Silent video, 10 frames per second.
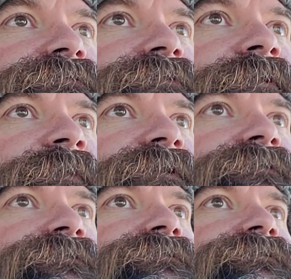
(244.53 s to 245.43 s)
I
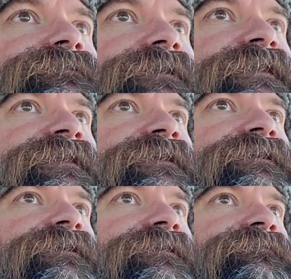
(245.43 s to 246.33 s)
mean, I
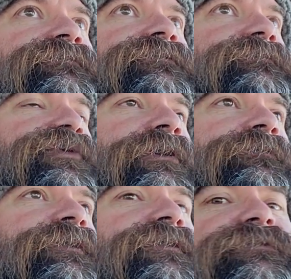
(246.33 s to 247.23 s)
think it would probably
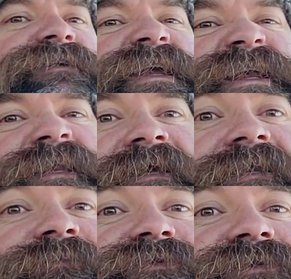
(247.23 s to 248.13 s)
be close to
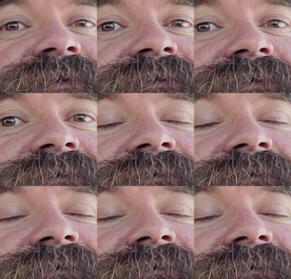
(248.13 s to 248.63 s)
80-90%,